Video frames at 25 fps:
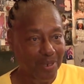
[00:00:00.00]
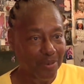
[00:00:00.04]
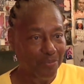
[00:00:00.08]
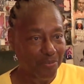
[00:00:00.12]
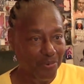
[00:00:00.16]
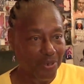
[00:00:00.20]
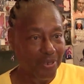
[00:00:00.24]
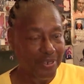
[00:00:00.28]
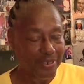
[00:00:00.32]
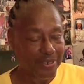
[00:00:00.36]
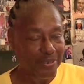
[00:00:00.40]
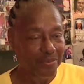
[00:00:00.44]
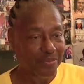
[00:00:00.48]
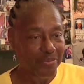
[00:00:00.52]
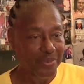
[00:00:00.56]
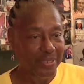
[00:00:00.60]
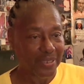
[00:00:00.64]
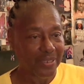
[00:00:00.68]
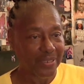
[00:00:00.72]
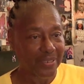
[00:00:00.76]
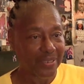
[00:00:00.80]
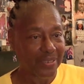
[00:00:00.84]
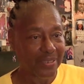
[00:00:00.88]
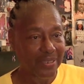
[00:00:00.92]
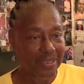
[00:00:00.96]
up under me.
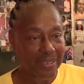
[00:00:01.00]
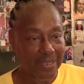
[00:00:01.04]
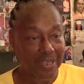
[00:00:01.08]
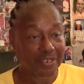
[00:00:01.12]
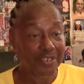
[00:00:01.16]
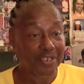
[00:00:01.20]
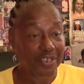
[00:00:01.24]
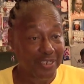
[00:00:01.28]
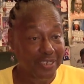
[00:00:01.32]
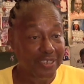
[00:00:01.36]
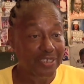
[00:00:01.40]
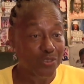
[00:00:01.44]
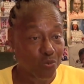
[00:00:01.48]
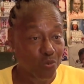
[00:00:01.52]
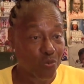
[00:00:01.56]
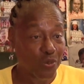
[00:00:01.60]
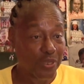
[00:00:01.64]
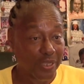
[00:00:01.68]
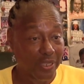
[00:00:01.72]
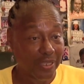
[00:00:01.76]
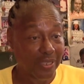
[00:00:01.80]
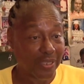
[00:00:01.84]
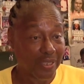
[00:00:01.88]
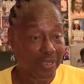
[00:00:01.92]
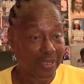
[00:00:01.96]
He under this
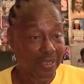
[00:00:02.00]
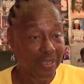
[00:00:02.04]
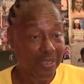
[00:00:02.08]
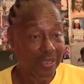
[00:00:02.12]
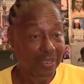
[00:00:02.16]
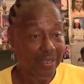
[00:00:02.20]
wing.